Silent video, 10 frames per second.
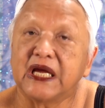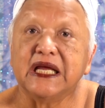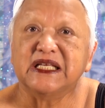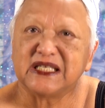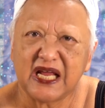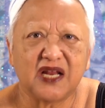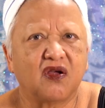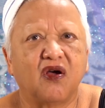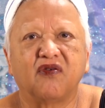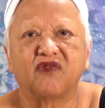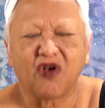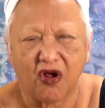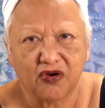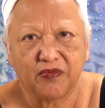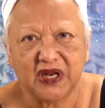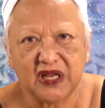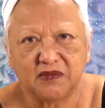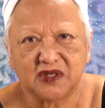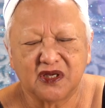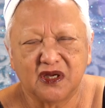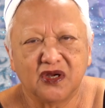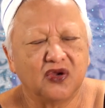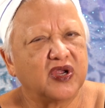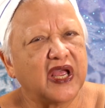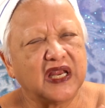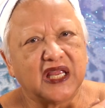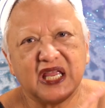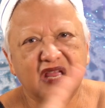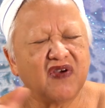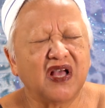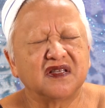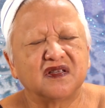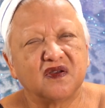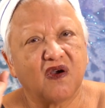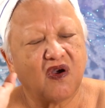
instead of condominiums? You can give us